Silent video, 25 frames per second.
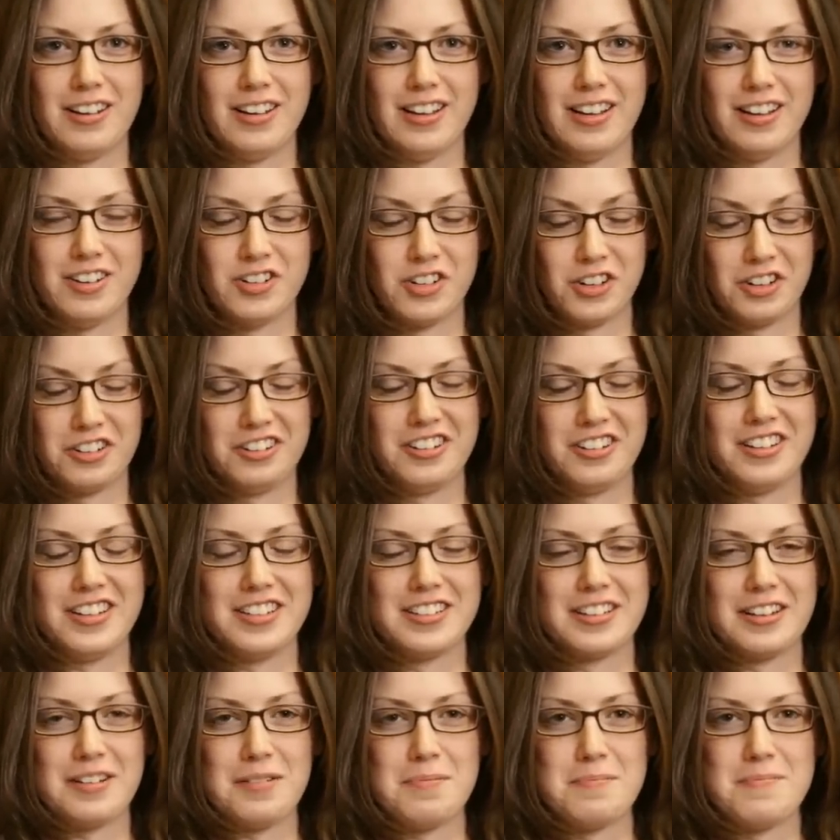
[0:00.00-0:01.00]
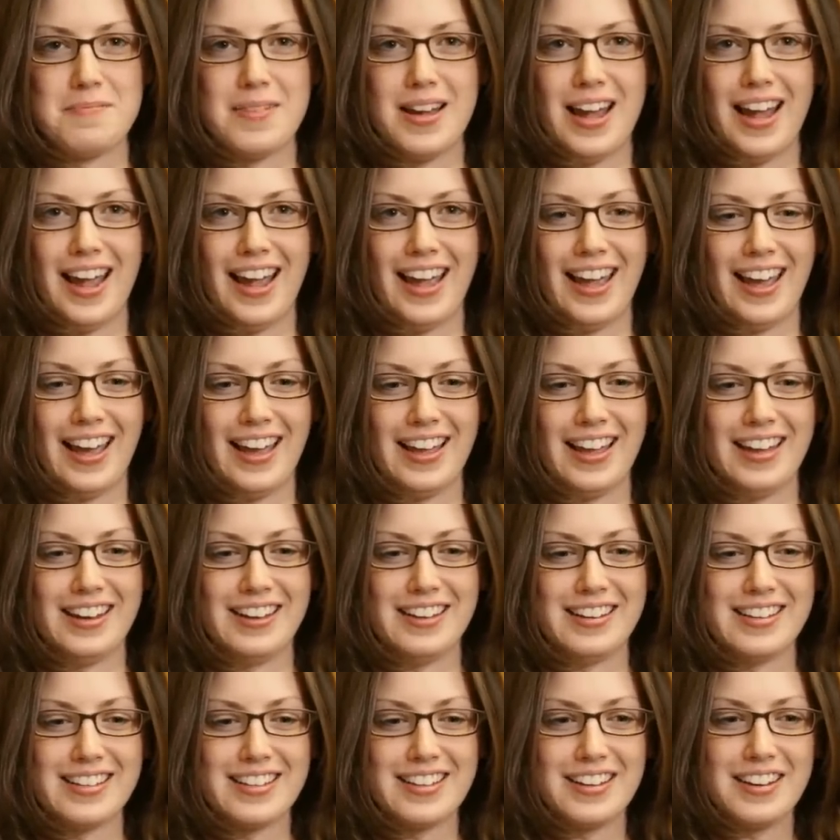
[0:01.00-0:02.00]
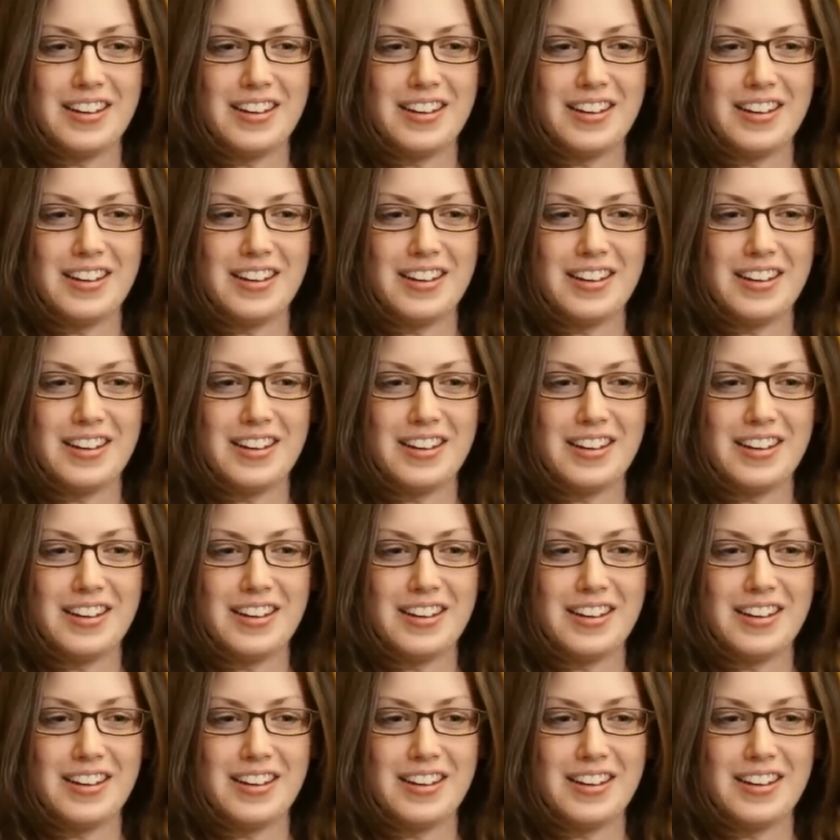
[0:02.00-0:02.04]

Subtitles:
in journalism, and